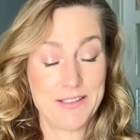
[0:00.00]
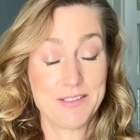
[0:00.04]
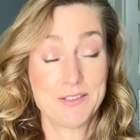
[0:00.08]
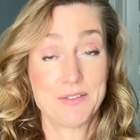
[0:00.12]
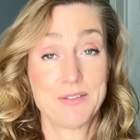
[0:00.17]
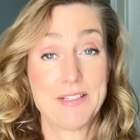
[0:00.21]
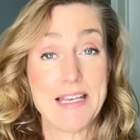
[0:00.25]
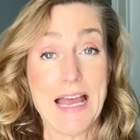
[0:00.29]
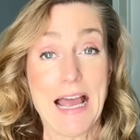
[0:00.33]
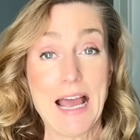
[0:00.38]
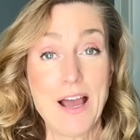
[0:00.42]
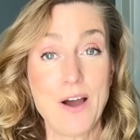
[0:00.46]

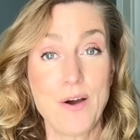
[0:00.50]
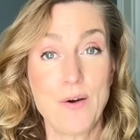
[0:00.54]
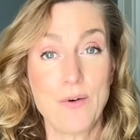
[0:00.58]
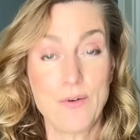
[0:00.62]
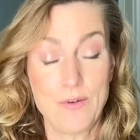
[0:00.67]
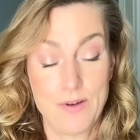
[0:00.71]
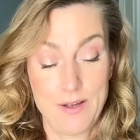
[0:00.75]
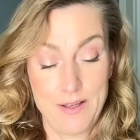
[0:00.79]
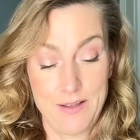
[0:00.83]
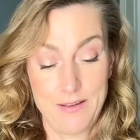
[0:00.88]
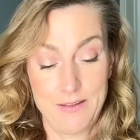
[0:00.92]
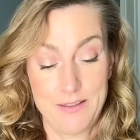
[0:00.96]
So
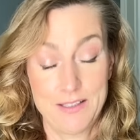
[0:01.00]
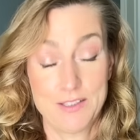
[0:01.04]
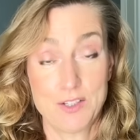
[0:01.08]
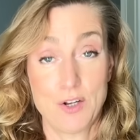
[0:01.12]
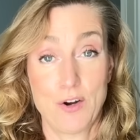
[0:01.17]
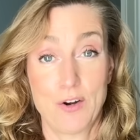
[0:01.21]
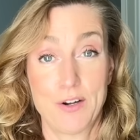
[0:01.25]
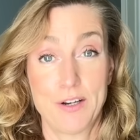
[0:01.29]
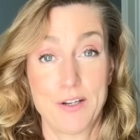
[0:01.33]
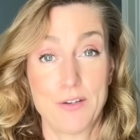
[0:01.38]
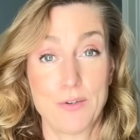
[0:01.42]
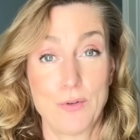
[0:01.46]
now this
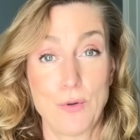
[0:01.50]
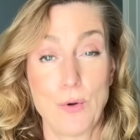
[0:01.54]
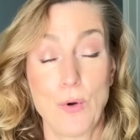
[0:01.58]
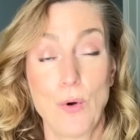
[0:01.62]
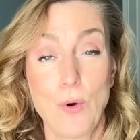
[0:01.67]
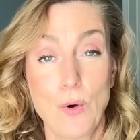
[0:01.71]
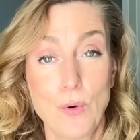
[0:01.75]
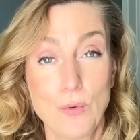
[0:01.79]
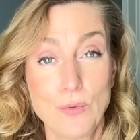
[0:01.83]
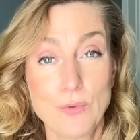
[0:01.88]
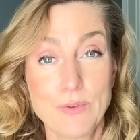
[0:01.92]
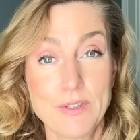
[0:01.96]
article
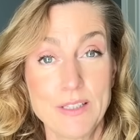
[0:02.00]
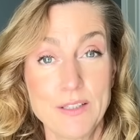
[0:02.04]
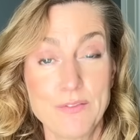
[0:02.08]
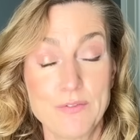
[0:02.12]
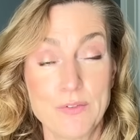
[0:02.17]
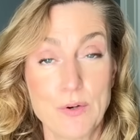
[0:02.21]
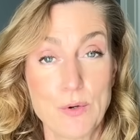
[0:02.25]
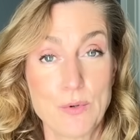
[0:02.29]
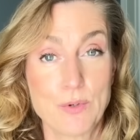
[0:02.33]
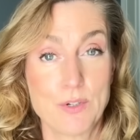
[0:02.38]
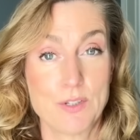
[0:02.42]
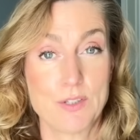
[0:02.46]
only
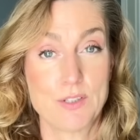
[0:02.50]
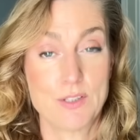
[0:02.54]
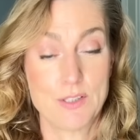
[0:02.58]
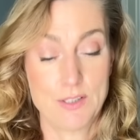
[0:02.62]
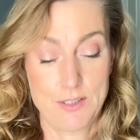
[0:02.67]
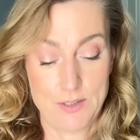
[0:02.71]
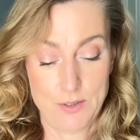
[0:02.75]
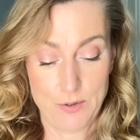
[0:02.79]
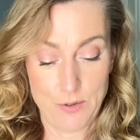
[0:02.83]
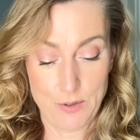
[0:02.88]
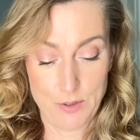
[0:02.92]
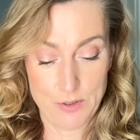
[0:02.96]

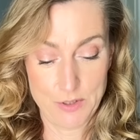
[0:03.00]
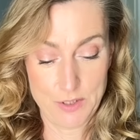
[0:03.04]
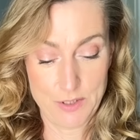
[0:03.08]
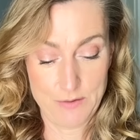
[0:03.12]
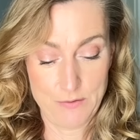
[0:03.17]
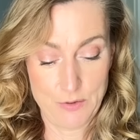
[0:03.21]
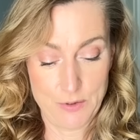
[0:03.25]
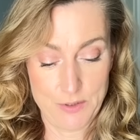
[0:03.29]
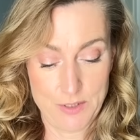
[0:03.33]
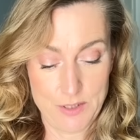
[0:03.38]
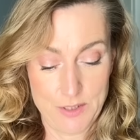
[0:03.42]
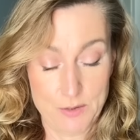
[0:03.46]
focuses on
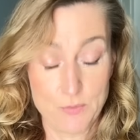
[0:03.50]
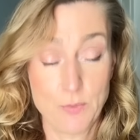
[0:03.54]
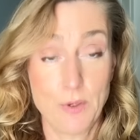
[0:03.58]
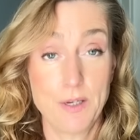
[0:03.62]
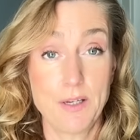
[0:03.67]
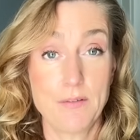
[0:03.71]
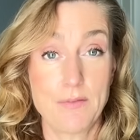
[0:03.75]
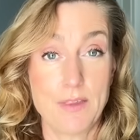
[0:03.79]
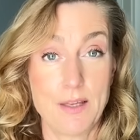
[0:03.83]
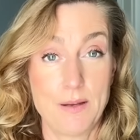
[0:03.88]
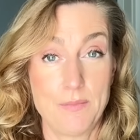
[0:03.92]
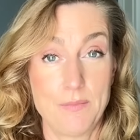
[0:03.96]
controversies.
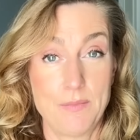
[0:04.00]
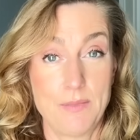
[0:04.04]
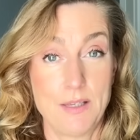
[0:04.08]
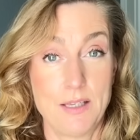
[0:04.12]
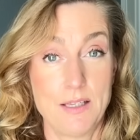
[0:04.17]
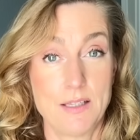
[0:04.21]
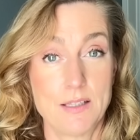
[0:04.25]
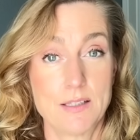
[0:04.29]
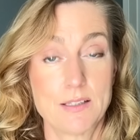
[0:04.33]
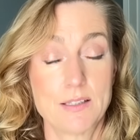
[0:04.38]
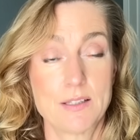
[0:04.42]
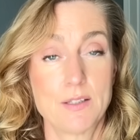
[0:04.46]
One of them
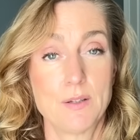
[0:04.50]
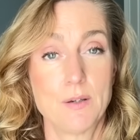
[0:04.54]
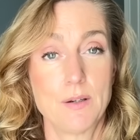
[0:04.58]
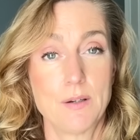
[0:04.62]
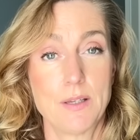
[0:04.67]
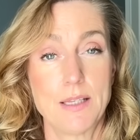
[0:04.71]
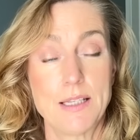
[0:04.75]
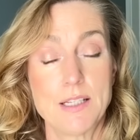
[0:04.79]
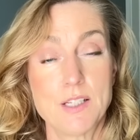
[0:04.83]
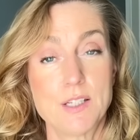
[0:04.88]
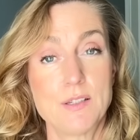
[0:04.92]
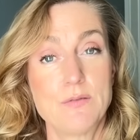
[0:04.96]
is
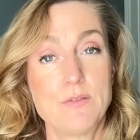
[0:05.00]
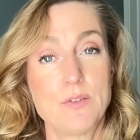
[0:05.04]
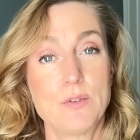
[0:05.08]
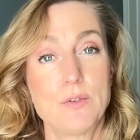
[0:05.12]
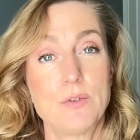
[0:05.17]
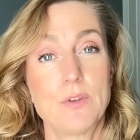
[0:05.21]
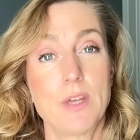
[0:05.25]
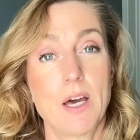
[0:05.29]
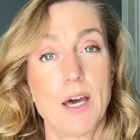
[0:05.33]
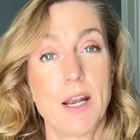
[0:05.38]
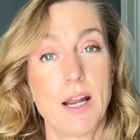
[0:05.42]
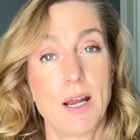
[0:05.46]
the
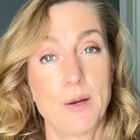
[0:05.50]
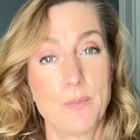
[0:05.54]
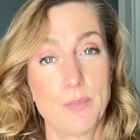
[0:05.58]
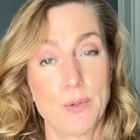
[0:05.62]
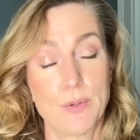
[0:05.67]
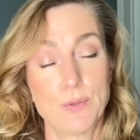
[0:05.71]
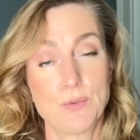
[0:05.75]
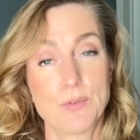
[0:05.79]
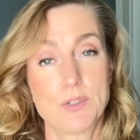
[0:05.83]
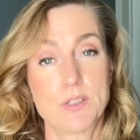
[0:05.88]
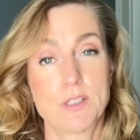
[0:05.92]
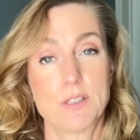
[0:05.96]
interview that I
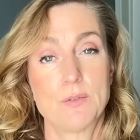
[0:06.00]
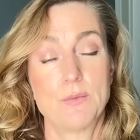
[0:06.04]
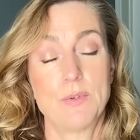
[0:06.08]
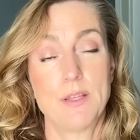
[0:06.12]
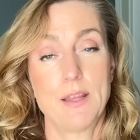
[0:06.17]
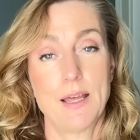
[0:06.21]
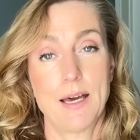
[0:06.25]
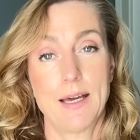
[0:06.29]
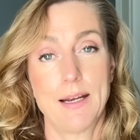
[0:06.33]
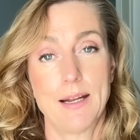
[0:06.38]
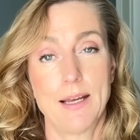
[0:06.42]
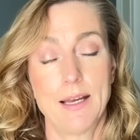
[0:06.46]
posted
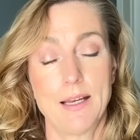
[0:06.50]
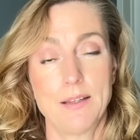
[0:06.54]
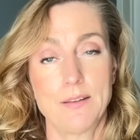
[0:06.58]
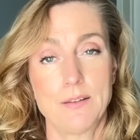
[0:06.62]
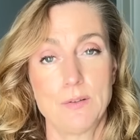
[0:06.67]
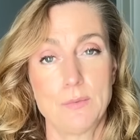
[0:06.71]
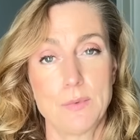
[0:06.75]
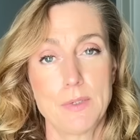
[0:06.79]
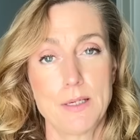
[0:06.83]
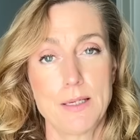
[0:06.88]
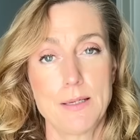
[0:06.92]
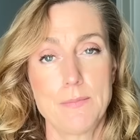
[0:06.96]
with Anne
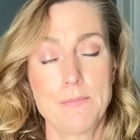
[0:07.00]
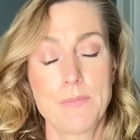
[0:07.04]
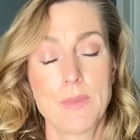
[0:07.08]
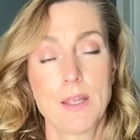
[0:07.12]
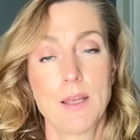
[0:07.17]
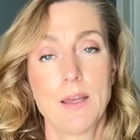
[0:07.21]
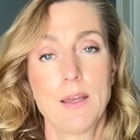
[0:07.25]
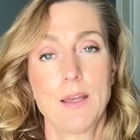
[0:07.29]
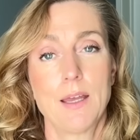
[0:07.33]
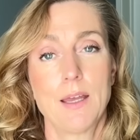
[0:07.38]
Hathaway.